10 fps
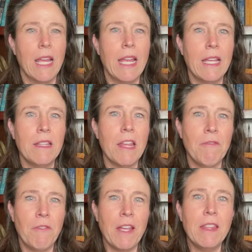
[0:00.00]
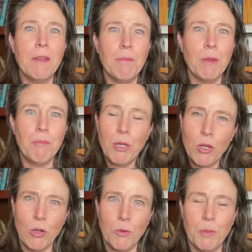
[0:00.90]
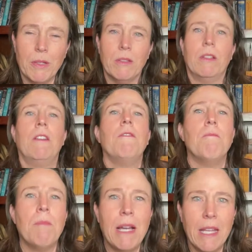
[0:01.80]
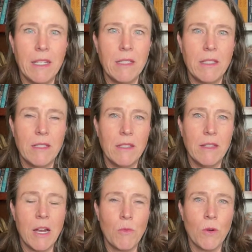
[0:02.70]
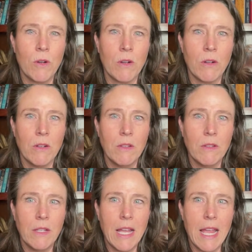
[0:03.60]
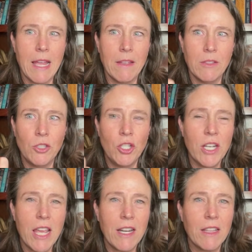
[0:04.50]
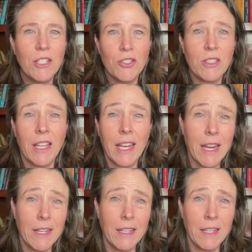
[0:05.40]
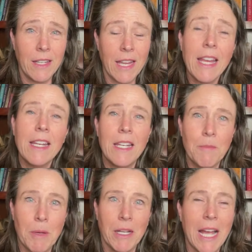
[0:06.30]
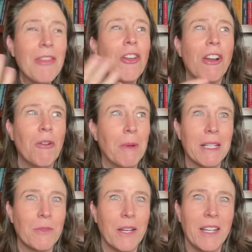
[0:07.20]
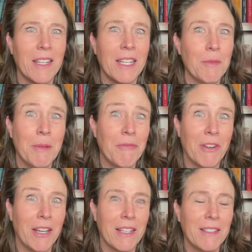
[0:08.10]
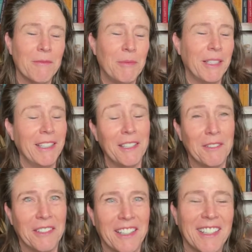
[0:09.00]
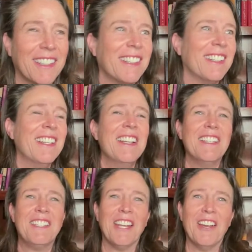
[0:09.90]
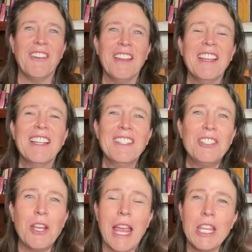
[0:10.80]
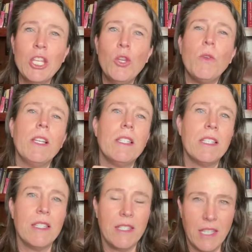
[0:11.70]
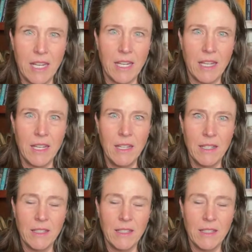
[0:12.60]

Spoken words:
And they fed them the poop of mice that were genetically just like ADD. ADD mice. I thought all mice were ADD, to be frank. But anyway, so and you could see